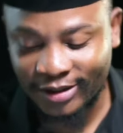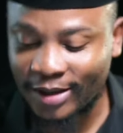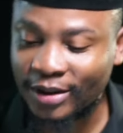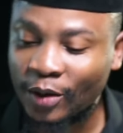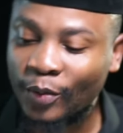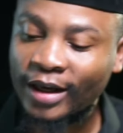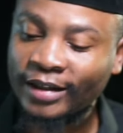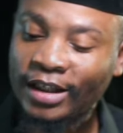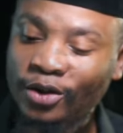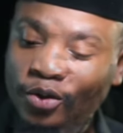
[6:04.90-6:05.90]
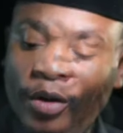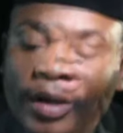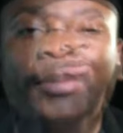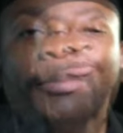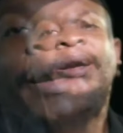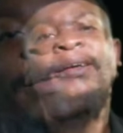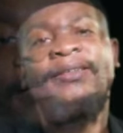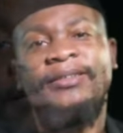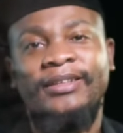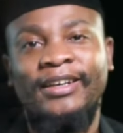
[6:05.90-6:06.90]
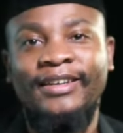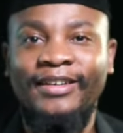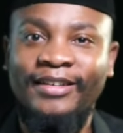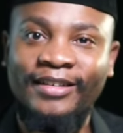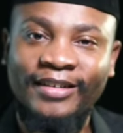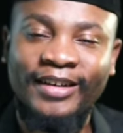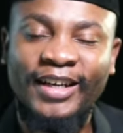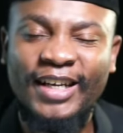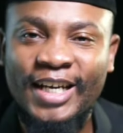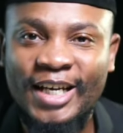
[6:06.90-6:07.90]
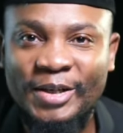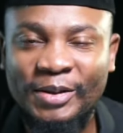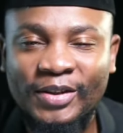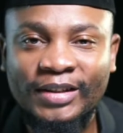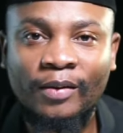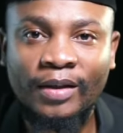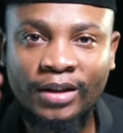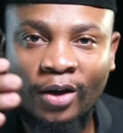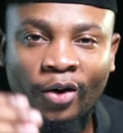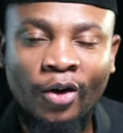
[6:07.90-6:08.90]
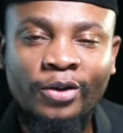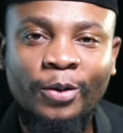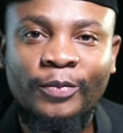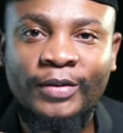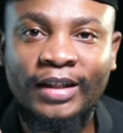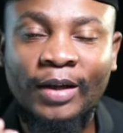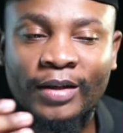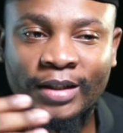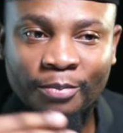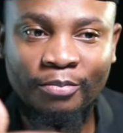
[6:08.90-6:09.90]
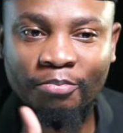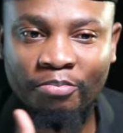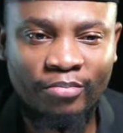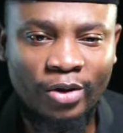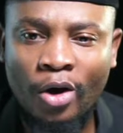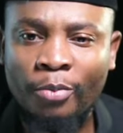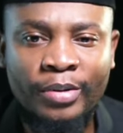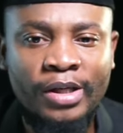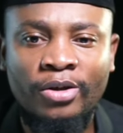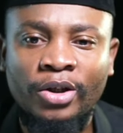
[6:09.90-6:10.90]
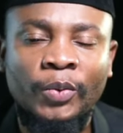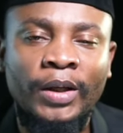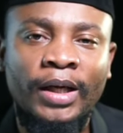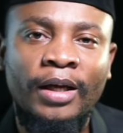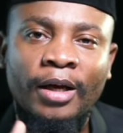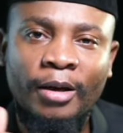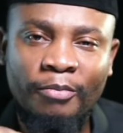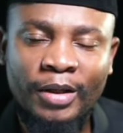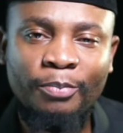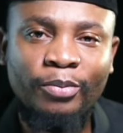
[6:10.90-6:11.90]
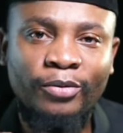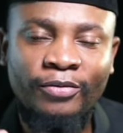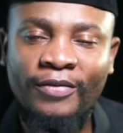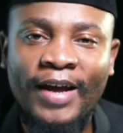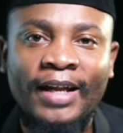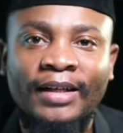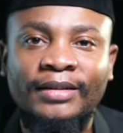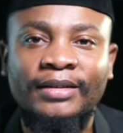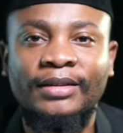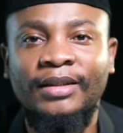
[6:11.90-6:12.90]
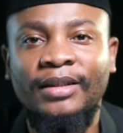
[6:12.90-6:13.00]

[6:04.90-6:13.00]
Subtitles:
not something we can just talk and pass. Because there was a long period where people felt